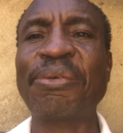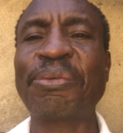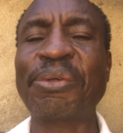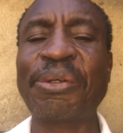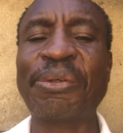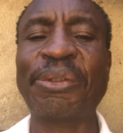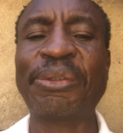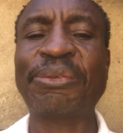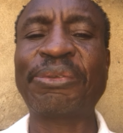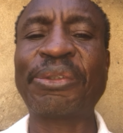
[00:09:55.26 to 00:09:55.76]
we
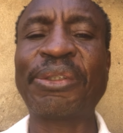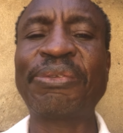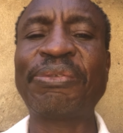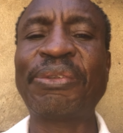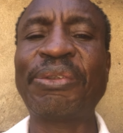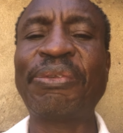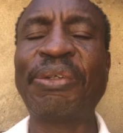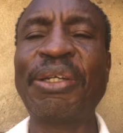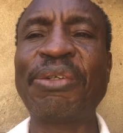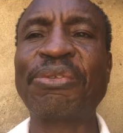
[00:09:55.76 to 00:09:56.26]
have
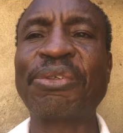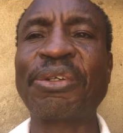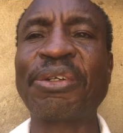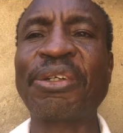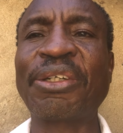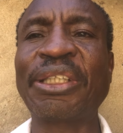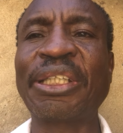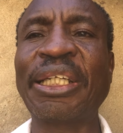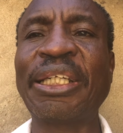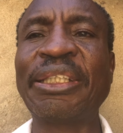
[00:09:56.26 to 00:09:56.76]
even
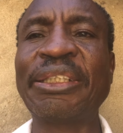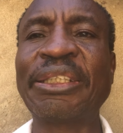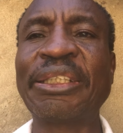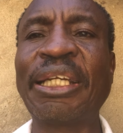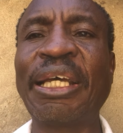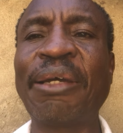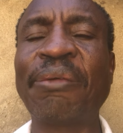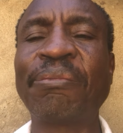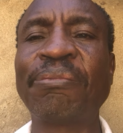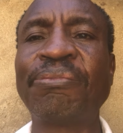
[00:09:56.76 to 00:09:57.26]
forgotten his
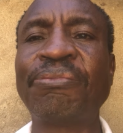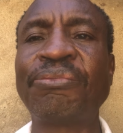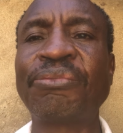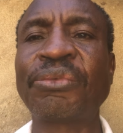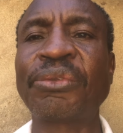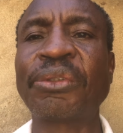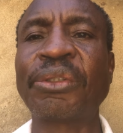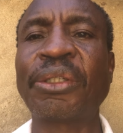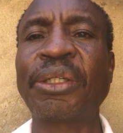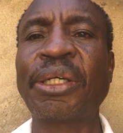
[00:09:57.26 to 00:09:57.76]
name.
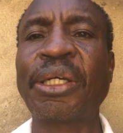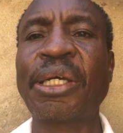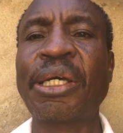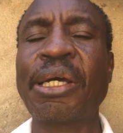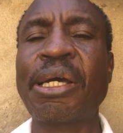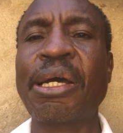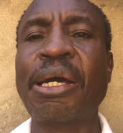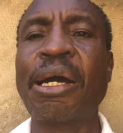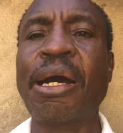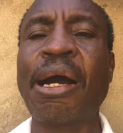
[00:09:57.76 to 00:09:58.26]

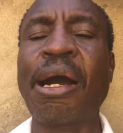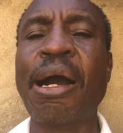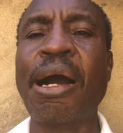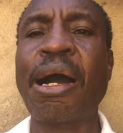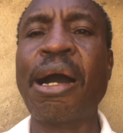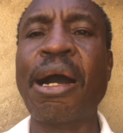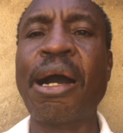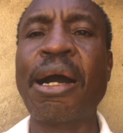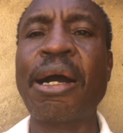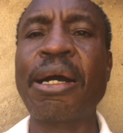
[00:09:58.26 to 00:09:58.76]

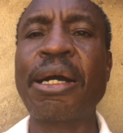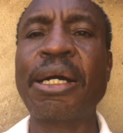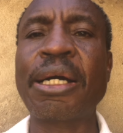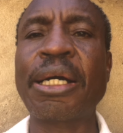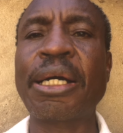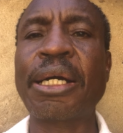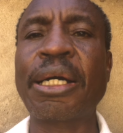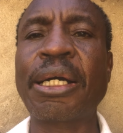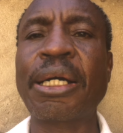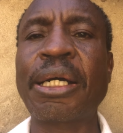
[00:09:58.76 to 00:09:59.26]
Uh,
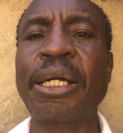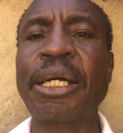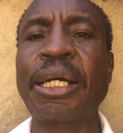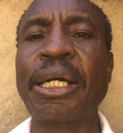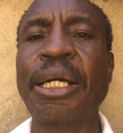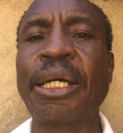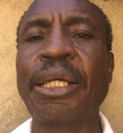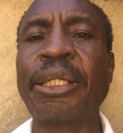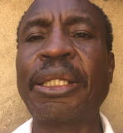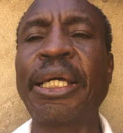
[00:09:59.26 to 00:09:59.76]

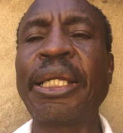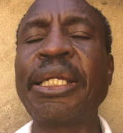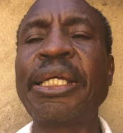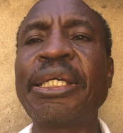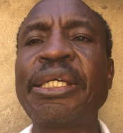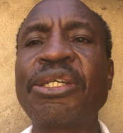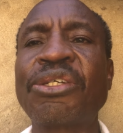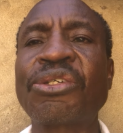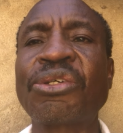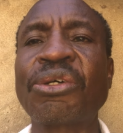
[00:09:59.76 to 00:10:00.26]
then
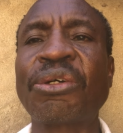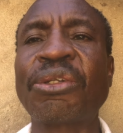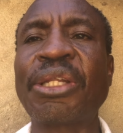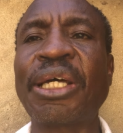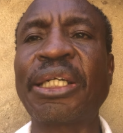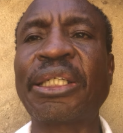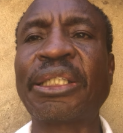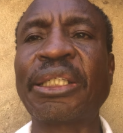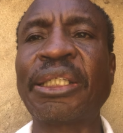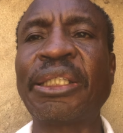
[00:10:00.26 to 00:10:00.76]
he saw
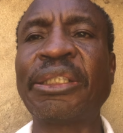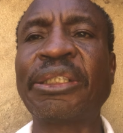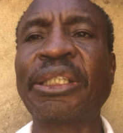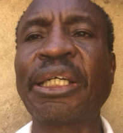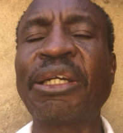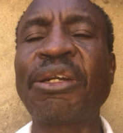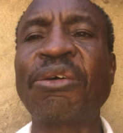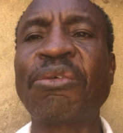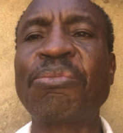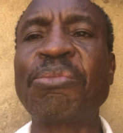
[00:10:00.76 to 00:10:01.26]
that
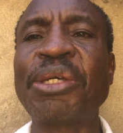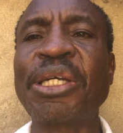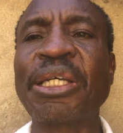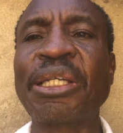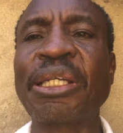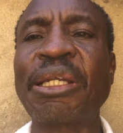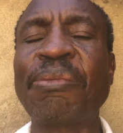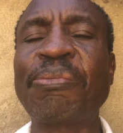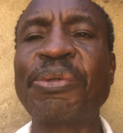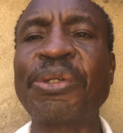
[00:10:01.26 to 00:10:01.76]
instead of
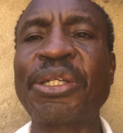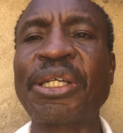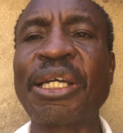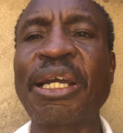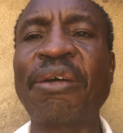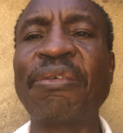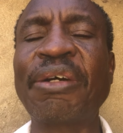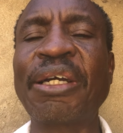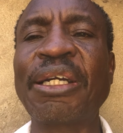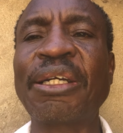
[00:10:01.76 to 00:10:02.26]
being deputy
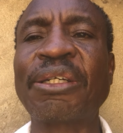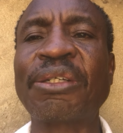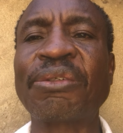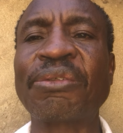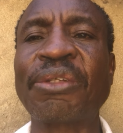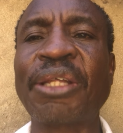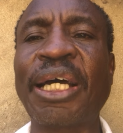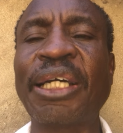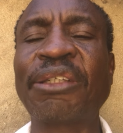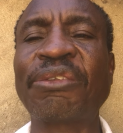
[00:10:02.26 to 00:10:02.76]
governor to
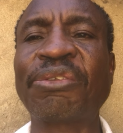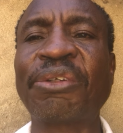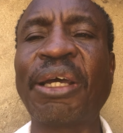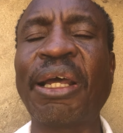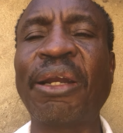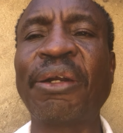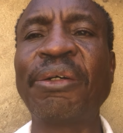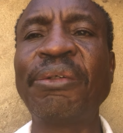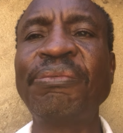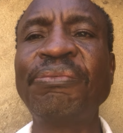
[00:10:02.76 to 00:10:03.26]
that
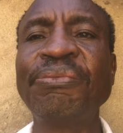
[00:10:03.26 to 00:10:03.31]
fellow,